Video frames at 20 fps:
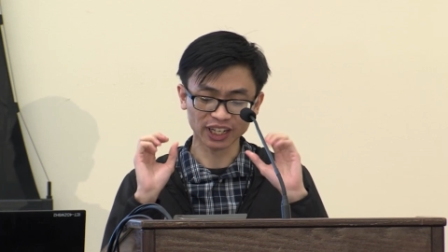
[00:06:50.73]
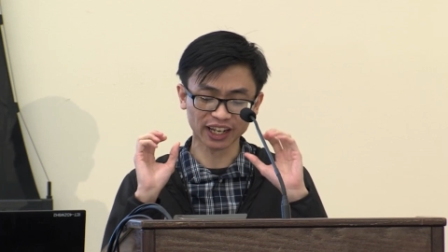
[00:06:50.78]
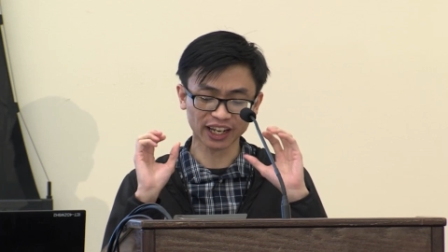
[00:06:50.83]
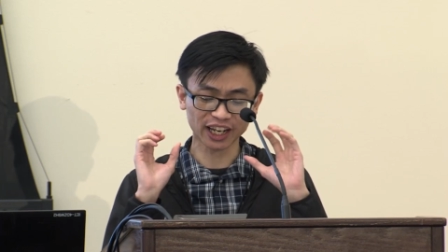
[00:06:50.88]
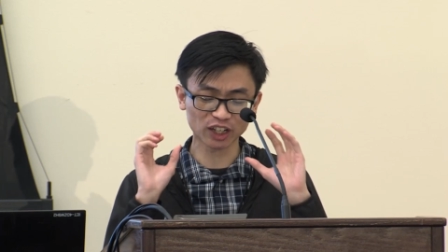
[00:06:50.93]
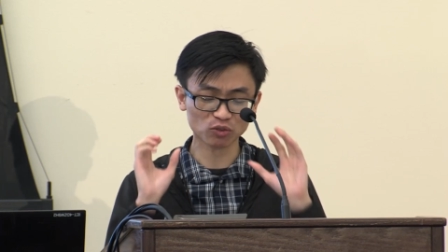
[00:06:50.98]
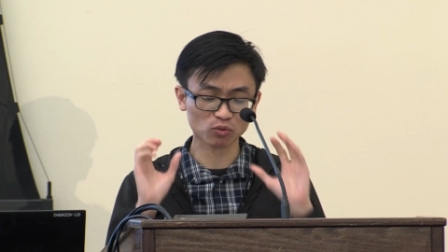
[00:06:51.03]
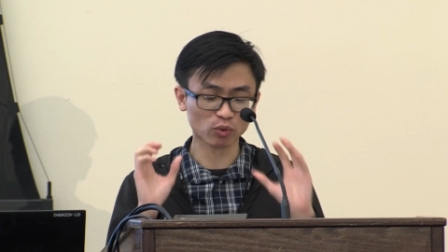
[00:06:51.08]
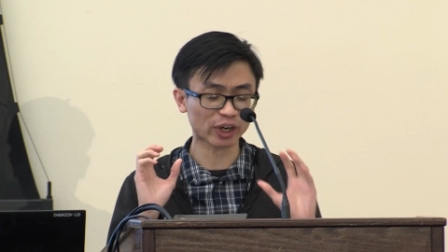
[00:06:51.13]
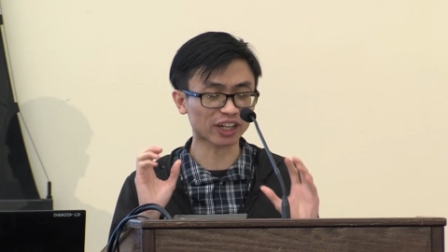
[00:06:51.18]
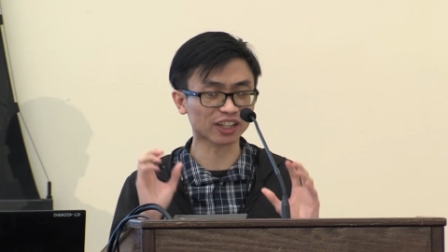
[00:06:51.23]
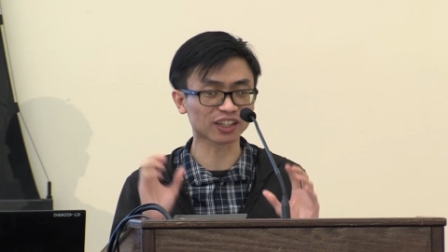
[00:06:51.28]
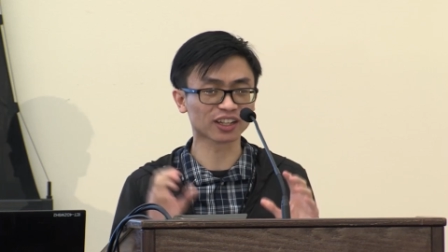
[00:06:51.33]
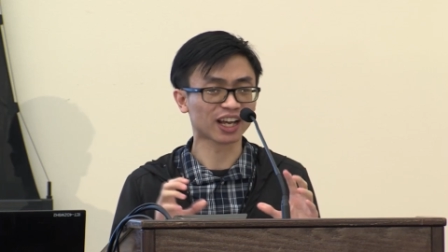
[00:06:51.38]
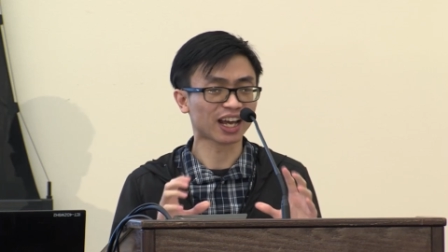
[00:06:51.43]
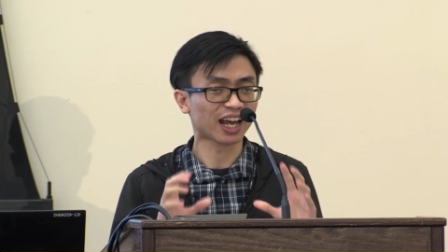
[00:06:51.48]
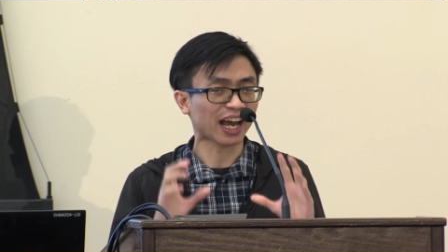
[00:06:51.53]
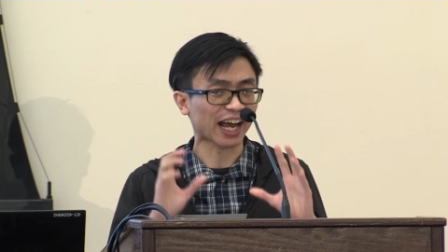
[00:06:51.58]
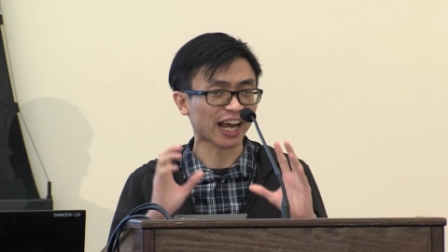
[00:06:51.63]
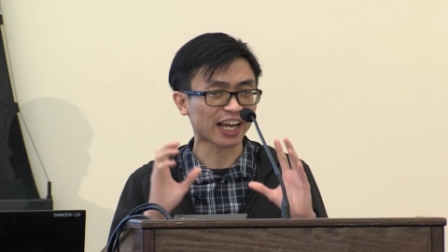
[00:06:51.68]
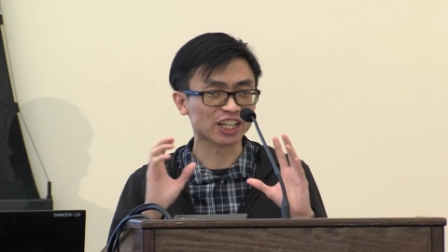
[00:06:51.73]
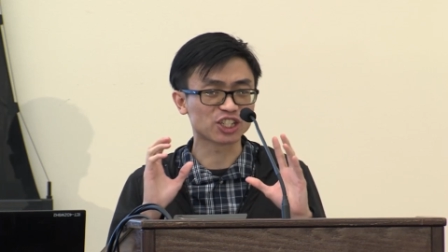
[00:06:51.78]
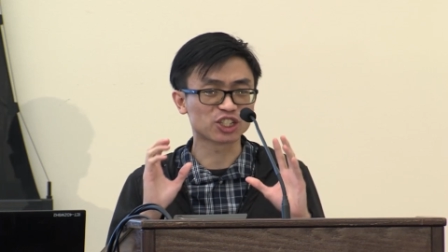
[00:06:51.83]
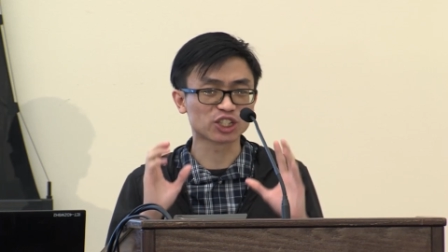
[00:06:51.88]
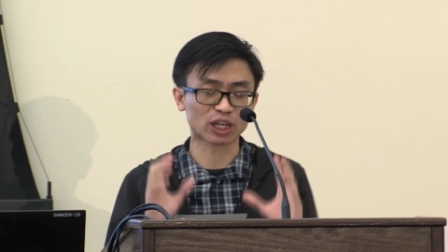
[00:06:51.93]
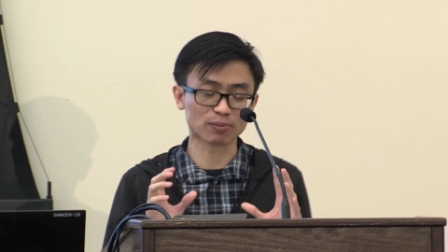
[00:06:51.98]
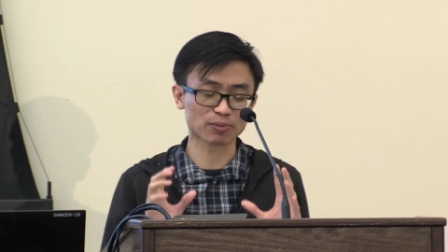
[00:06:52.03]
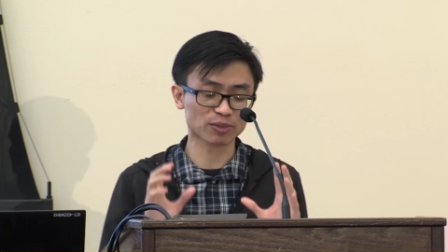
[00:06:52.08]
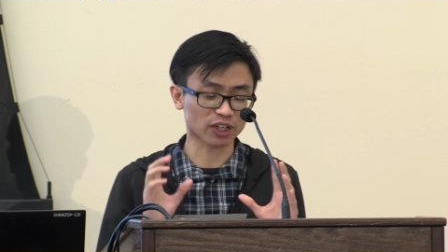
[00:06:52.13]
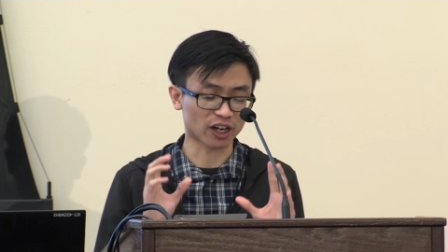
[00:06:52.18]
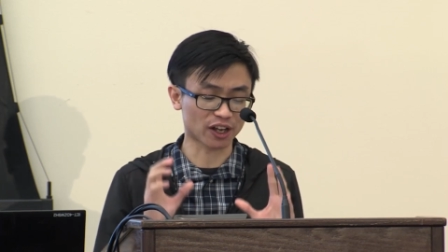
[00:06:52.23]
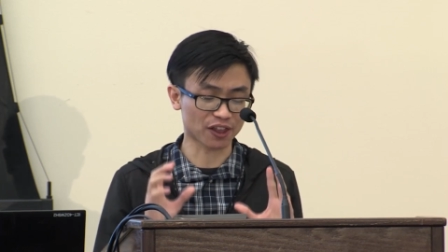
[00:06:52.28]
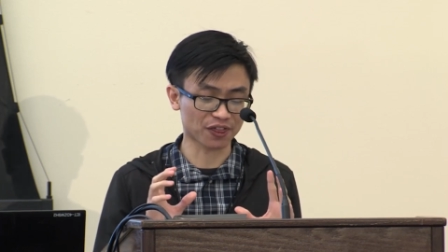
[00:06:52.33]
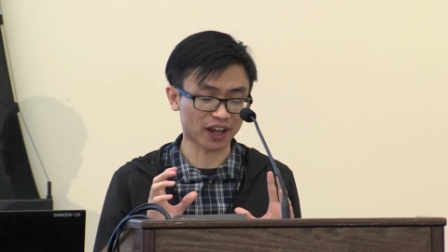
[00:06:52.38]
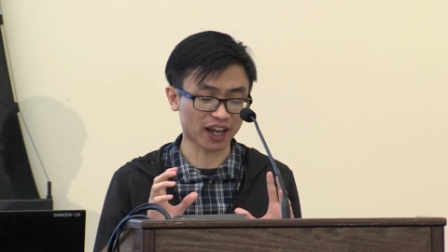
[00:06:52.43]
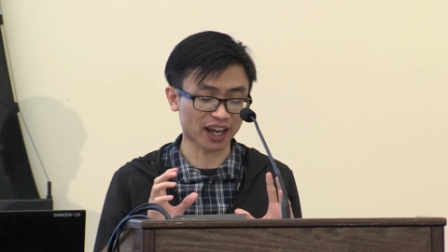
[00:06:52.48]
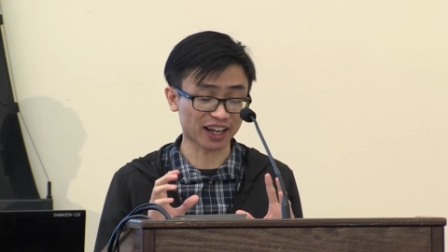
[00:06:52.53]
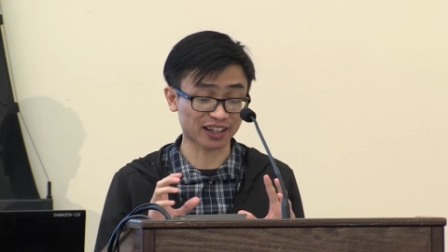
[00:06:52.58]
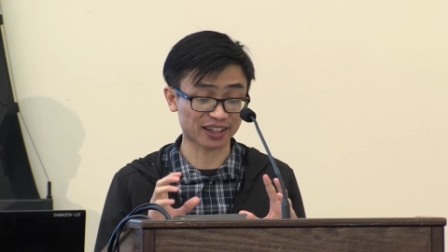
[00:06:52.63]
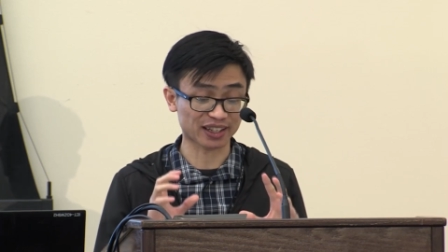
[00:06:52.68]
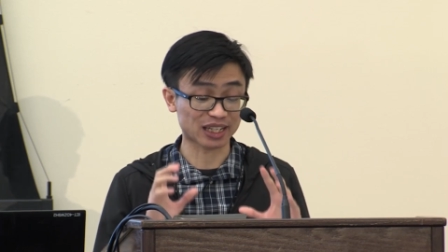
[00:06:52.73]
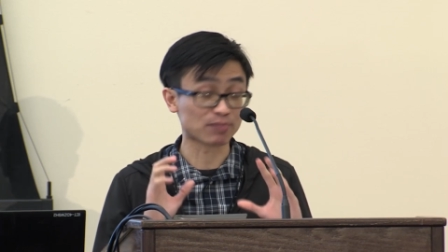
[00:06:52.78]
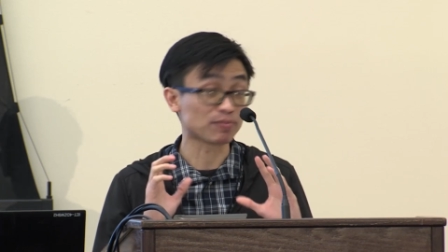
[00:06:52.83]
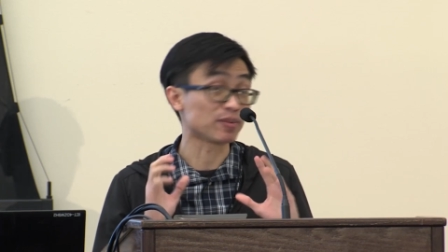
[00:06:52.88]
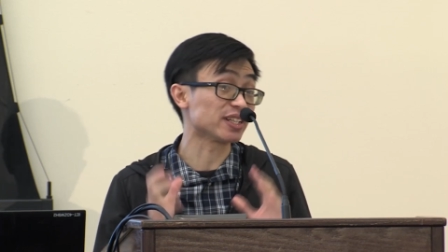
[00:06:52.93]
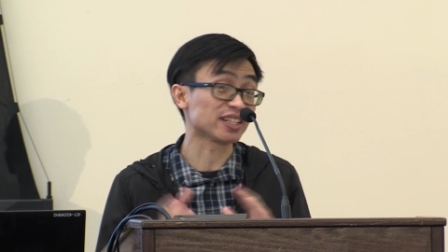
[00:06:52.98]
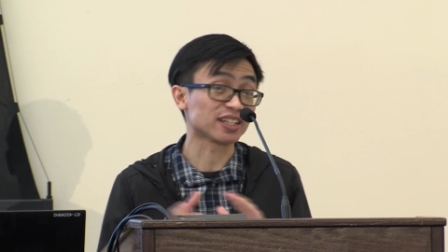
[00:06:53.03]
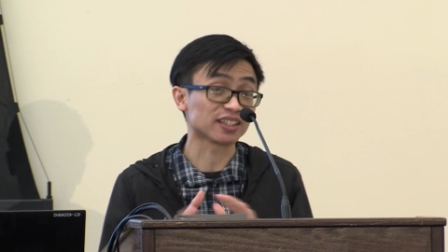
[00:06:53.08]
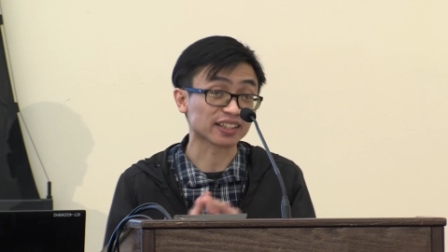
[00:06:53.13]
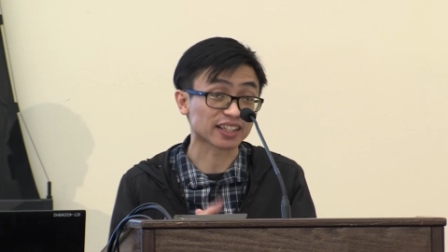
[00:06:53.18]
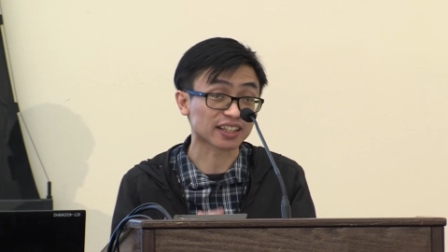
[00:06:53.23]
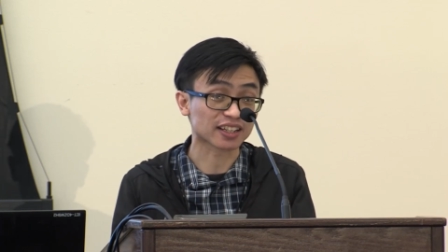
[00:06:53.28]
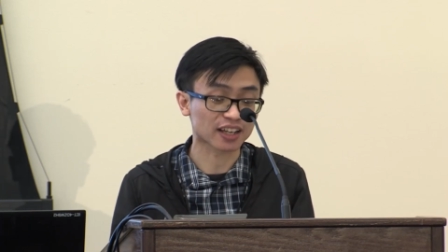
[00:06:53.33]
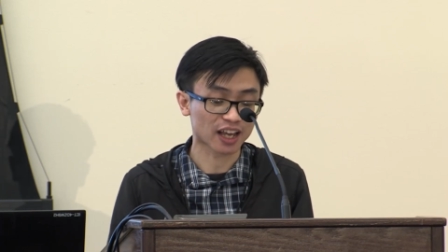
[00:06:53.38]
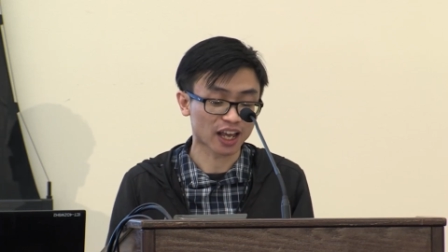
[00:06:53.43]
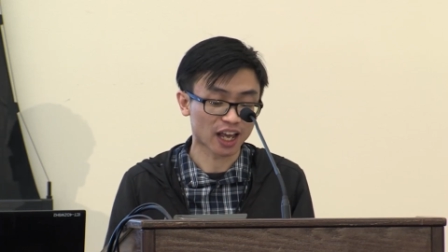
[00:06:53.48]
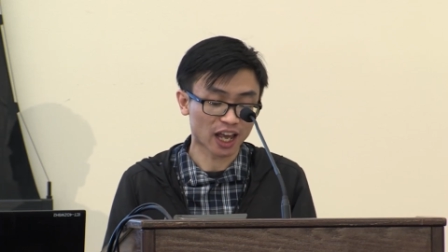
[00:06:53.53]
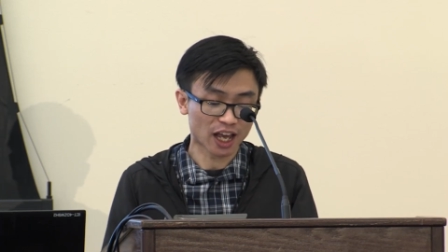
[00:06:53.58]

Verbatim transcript: And well, I jumped on that immediately.